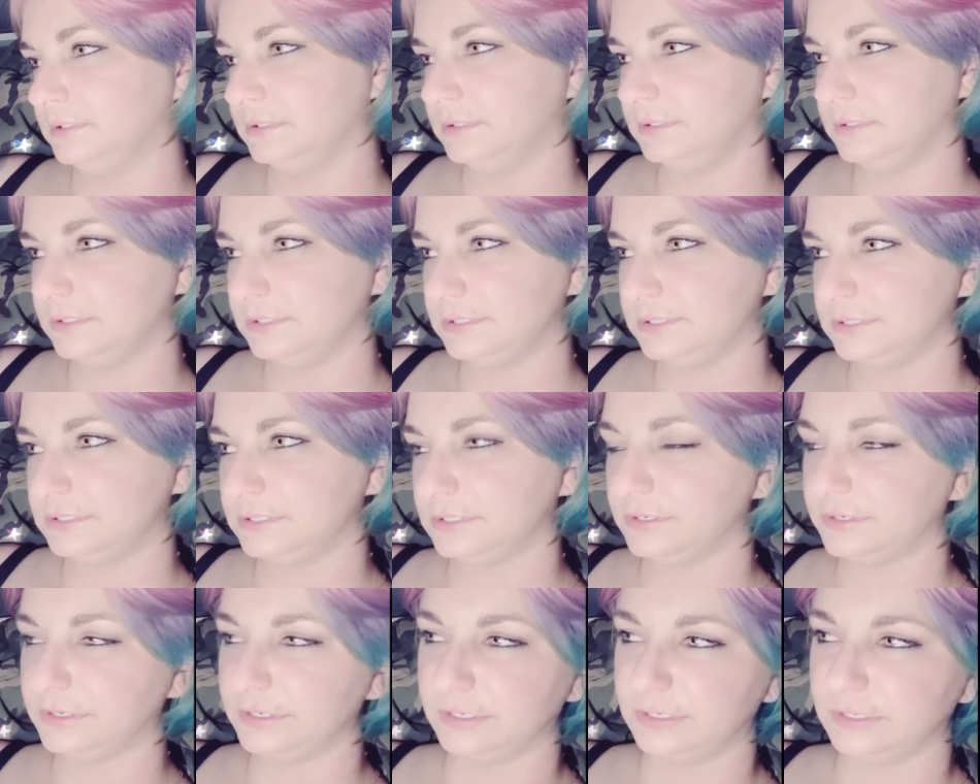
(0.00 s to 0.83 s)

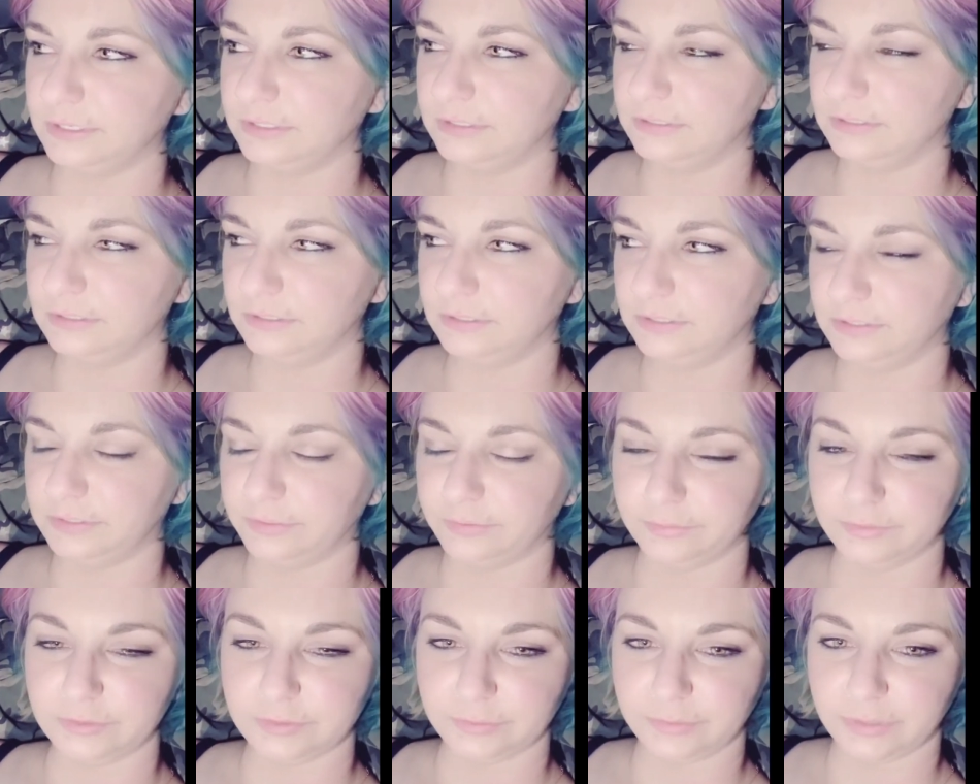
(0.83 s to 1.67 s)
Started,
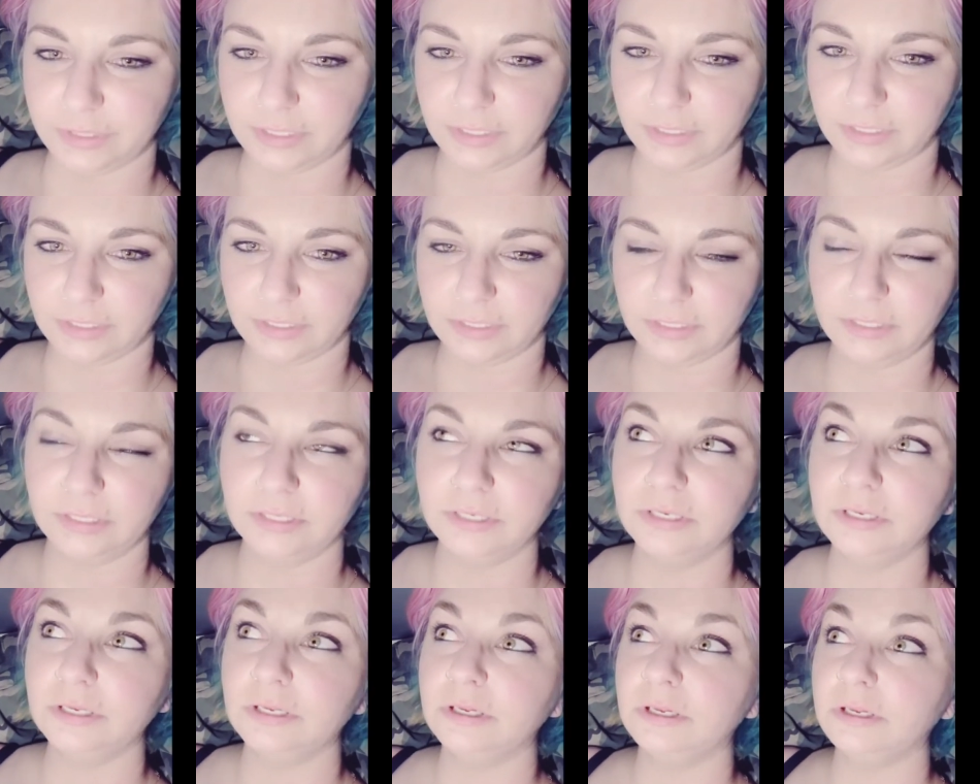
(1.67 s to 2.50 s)
doing
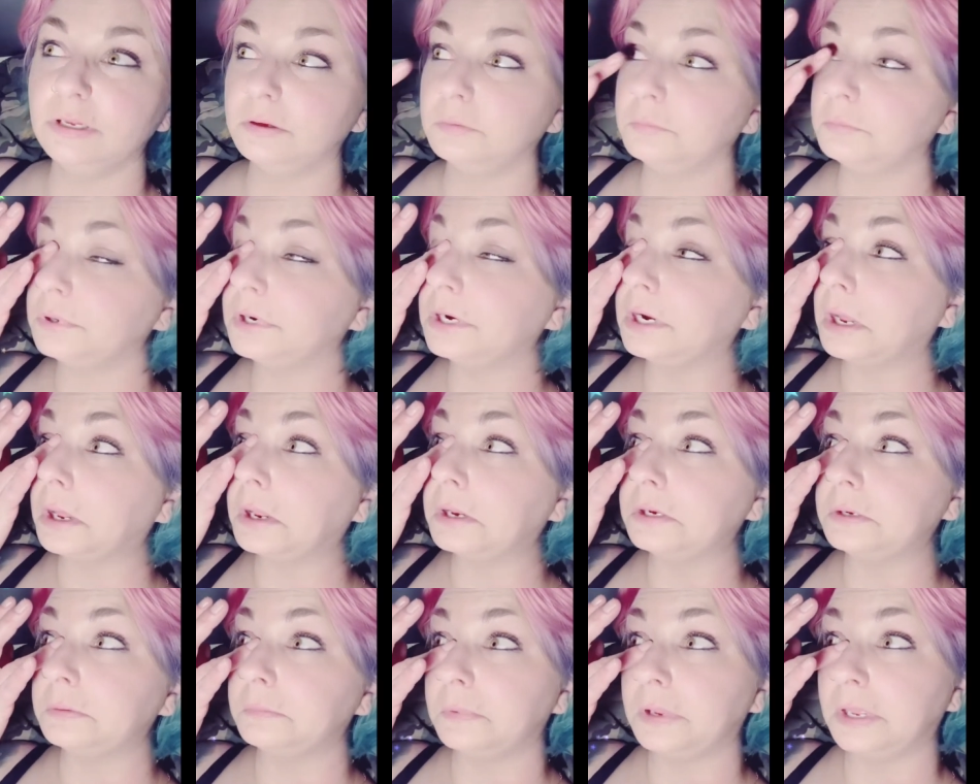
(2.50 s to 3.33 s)
print on
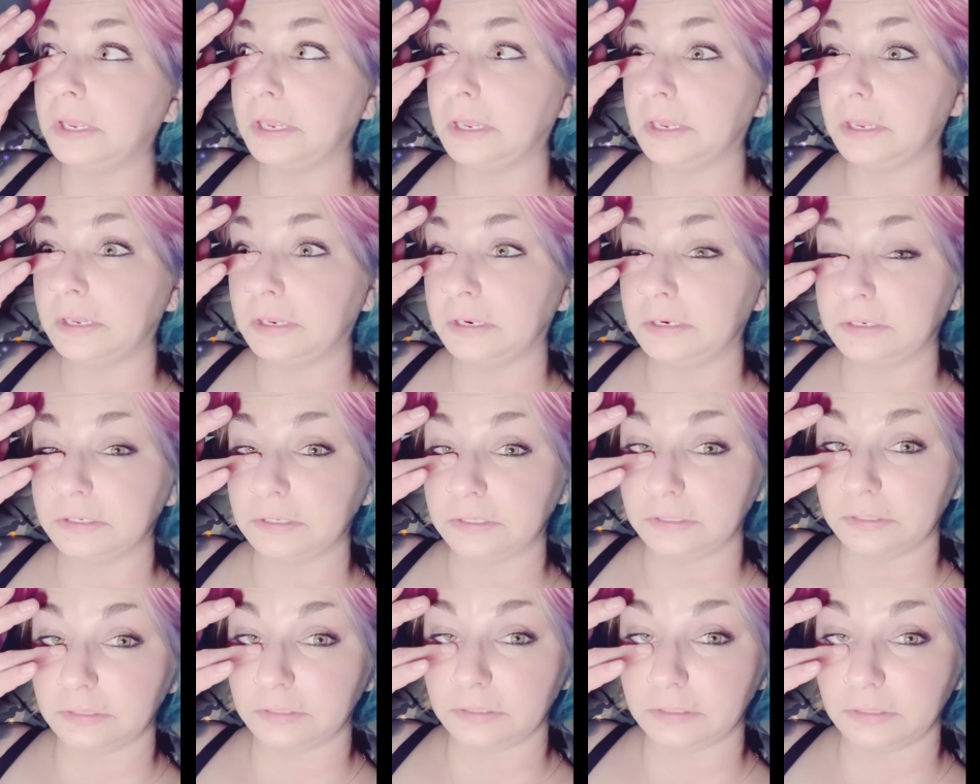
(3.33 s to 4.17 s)
demand
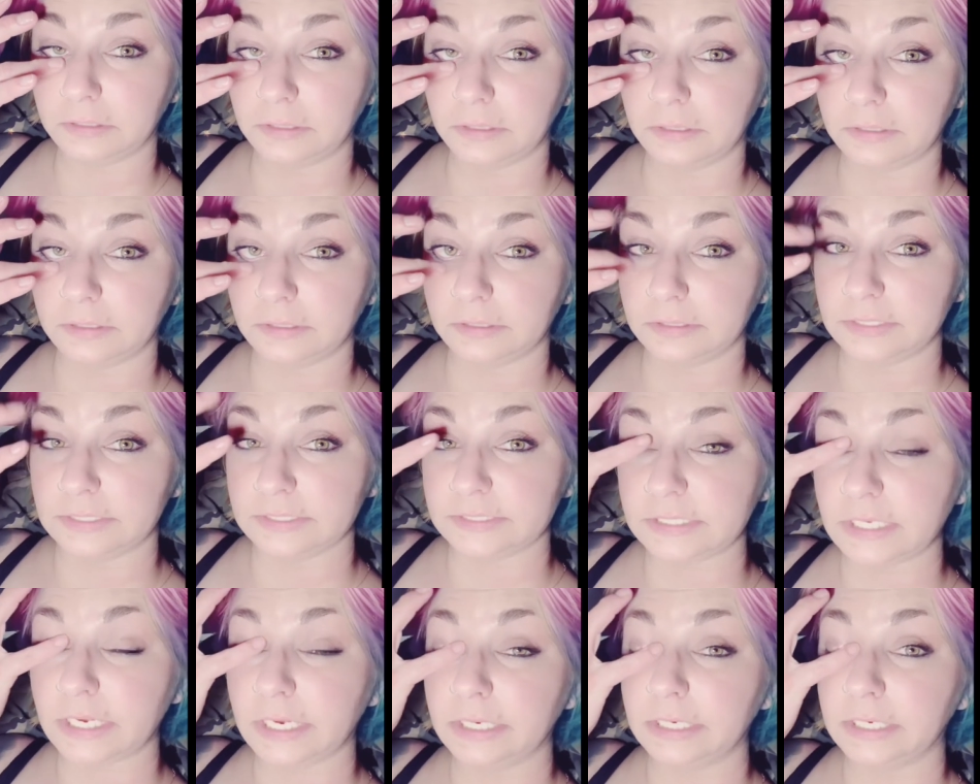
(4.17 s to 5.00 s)
and
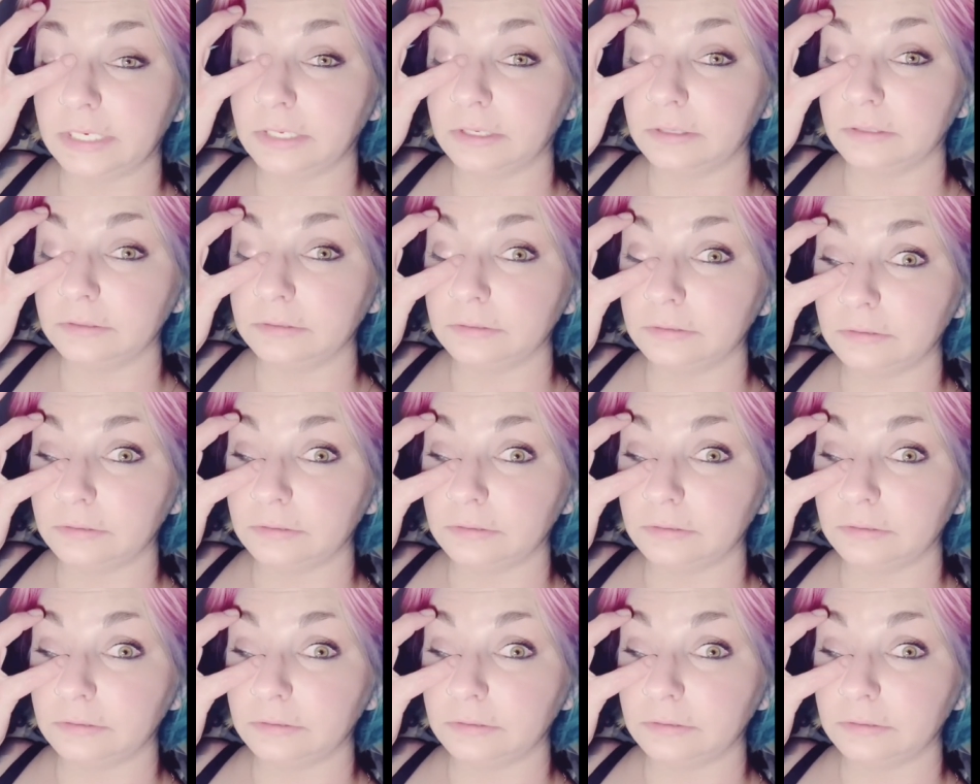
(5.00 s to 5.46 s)
designing